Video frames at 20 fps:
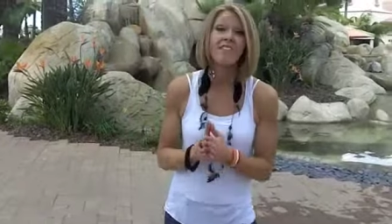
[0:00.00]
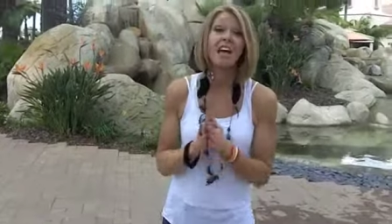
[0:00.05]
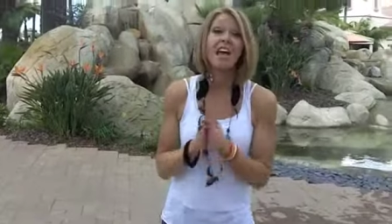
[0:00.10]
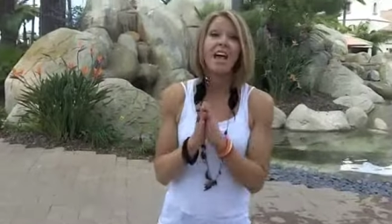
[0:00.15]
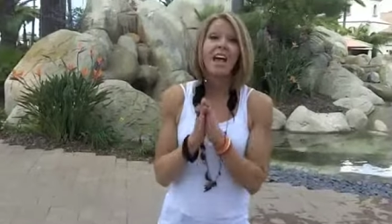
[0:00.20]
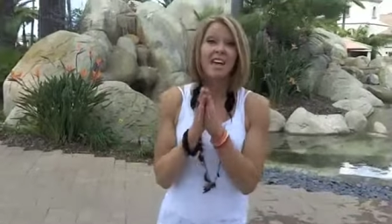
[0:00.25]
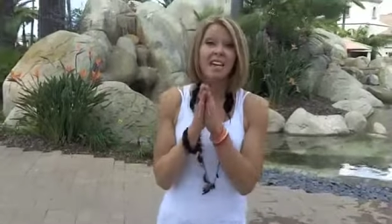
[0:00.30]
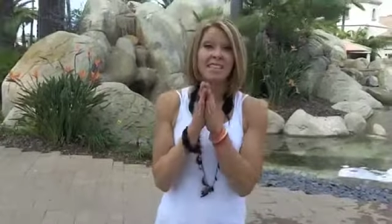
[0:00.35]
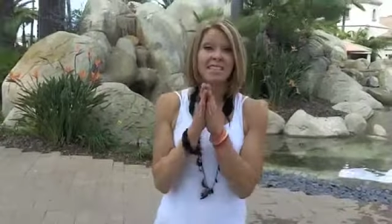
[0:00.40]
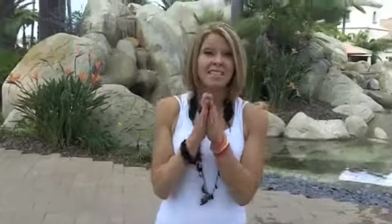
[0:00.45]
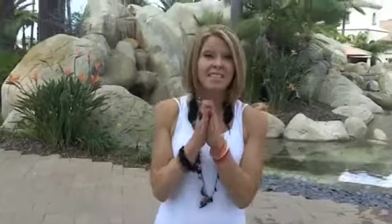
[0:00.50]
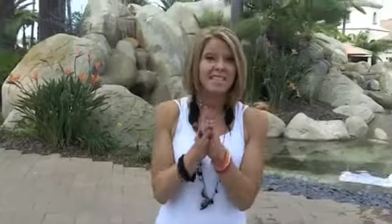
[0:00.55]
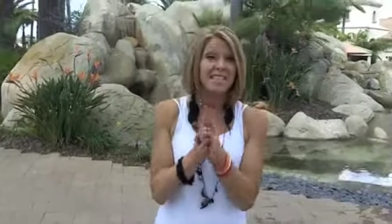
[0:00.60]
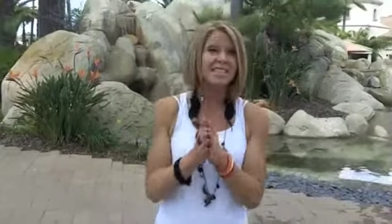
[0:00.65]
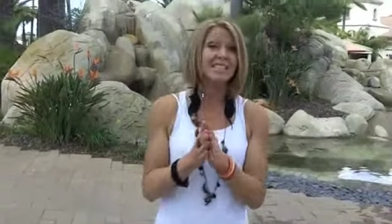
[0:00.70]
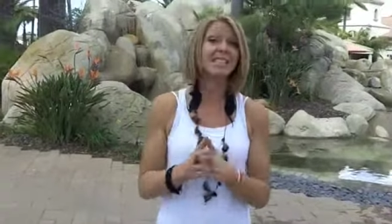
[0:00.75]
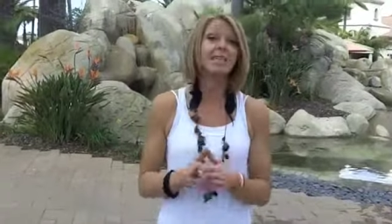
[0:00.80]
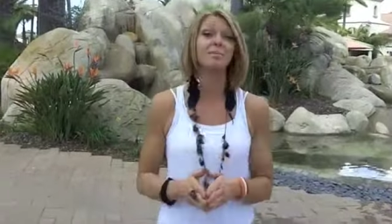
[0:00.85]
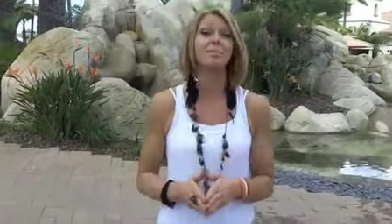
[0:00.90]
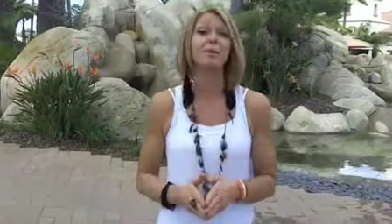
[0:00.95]
of
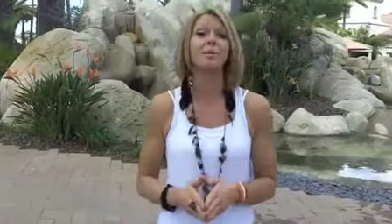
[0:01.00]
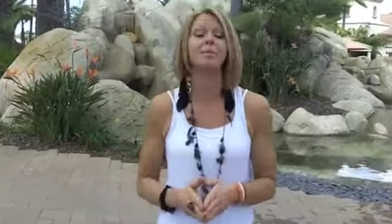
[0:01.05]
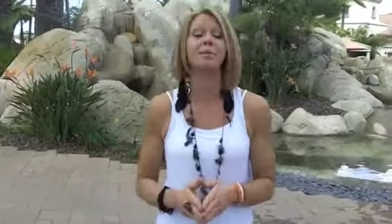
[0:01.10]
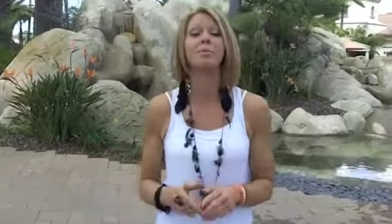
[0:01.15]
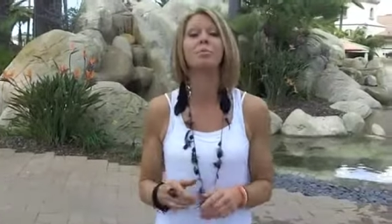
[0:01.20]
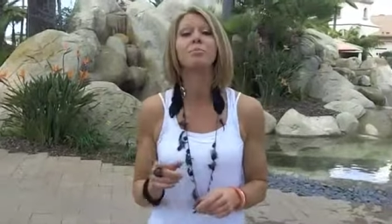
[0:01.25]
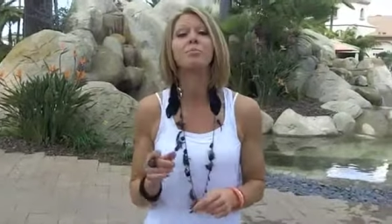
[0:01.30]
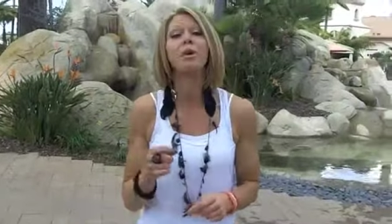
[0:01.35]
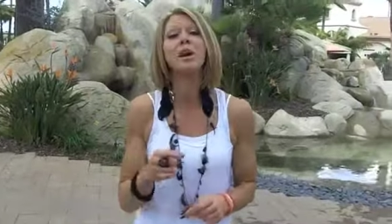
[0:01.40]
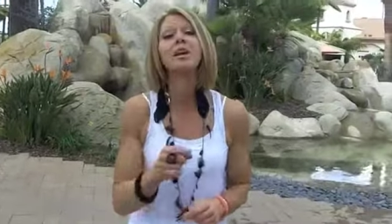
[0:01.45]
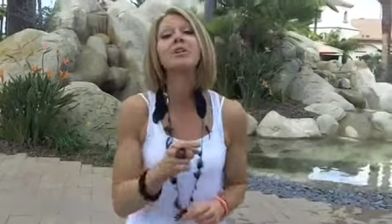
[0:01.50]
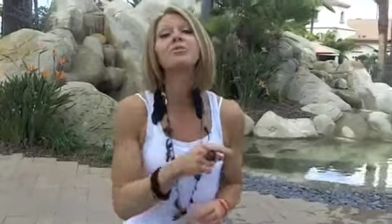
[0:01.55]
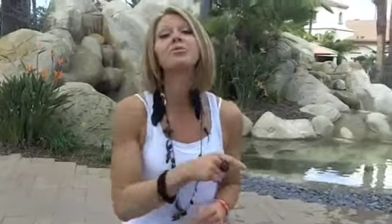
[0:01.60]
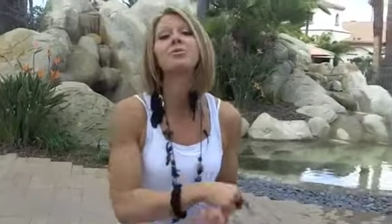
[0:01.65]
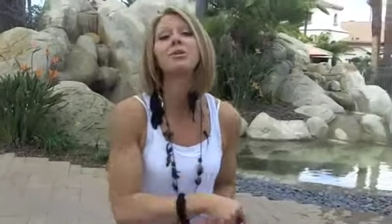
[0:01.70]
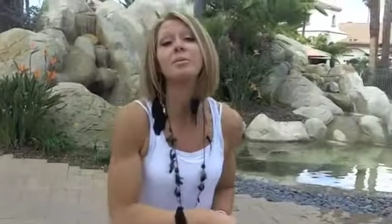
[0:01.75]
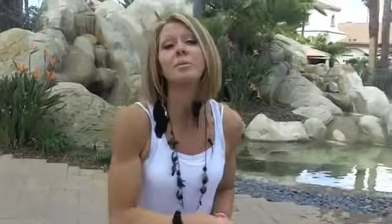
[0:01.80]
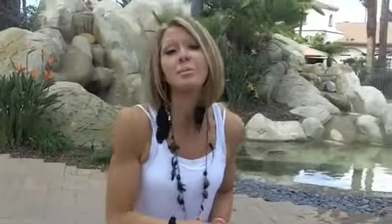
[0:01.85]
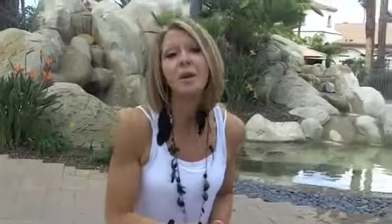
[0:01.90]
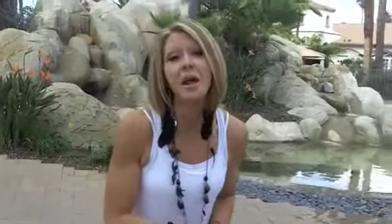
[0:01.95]
assisting people break
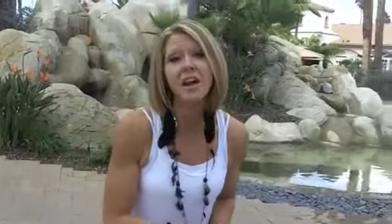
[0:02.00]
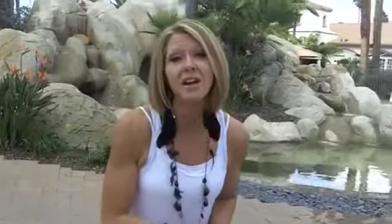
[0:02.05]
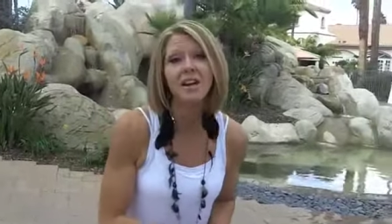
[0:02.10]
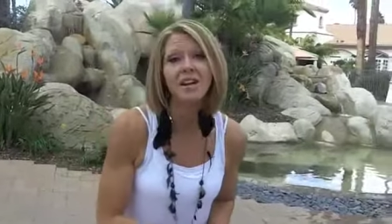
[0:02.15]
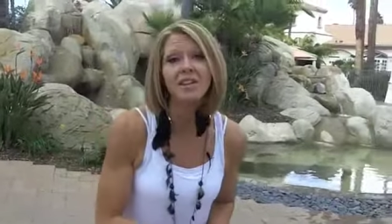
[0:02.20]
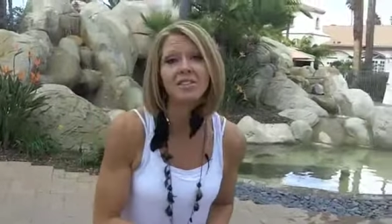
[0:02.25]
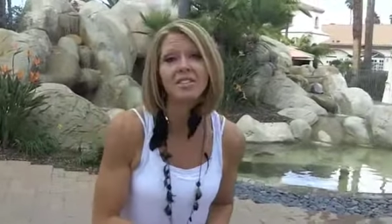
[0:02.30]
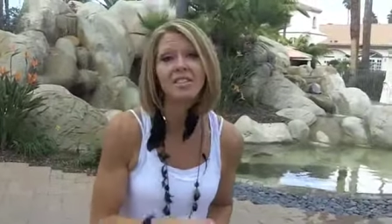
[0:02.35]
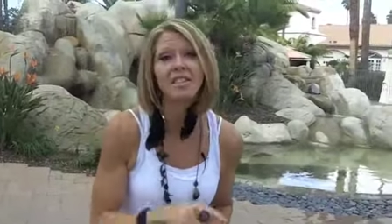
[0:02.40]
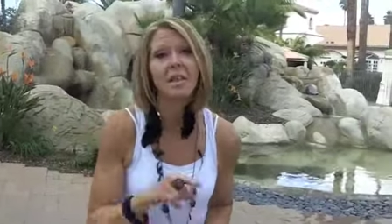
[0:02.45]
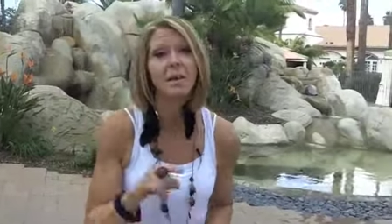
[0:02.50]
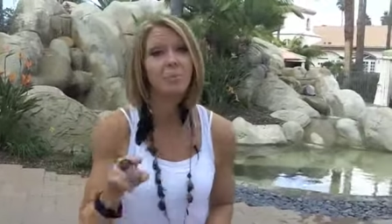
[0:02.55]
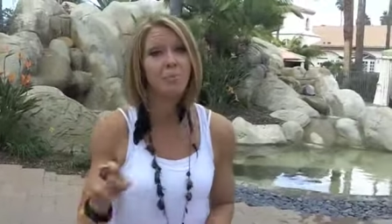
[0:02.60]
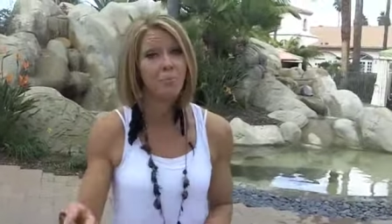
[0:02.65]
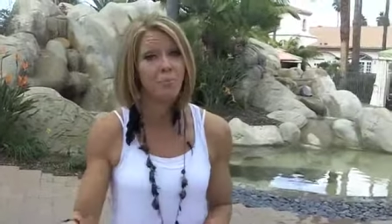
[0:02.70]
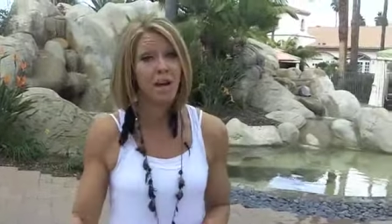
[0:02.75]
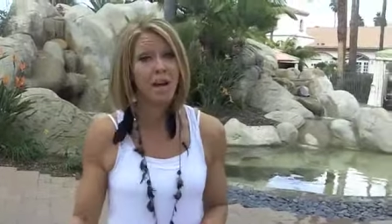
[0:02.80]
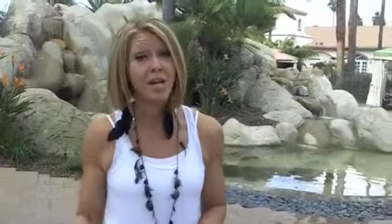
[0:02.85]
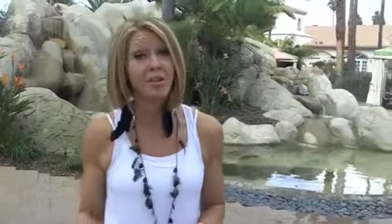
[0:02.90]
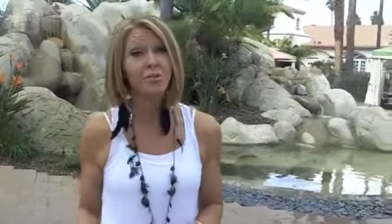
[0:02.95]
through the barriers to
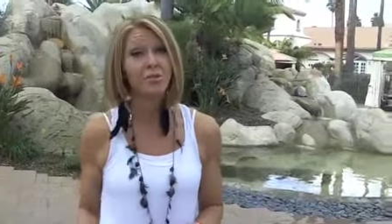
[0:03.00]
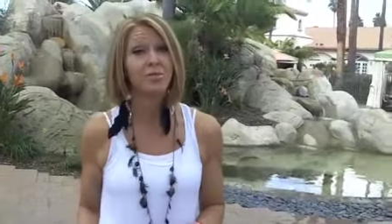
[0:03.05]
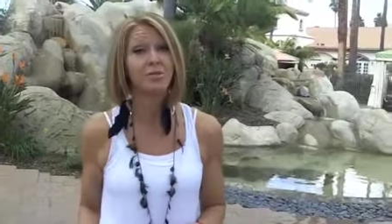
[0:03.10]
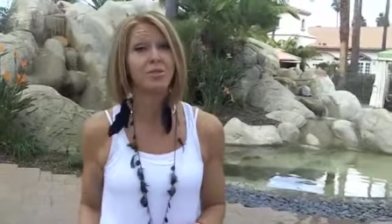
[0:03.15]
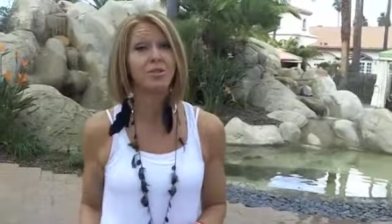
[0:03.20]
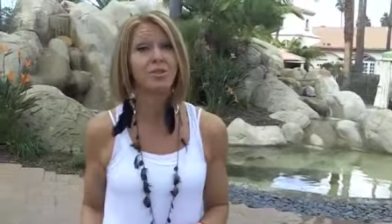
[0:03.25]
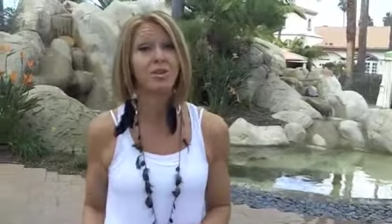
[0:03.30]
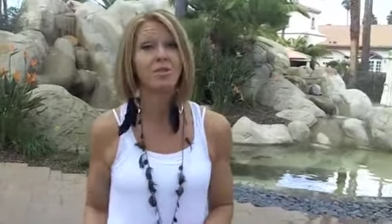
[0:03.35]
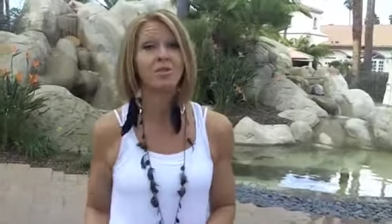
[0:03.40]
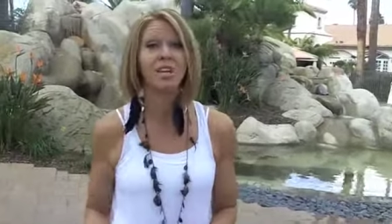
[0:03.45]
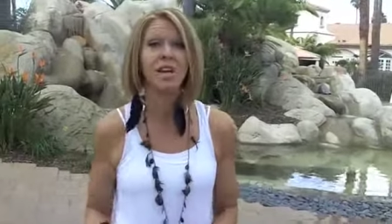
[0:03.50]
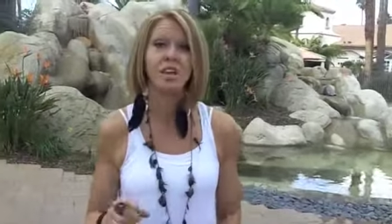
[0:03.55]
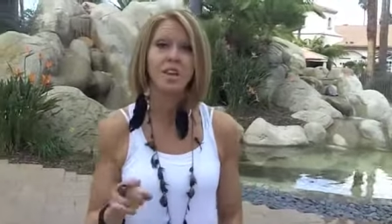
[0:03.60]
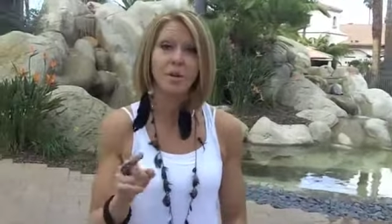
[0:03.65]
get breakthrough results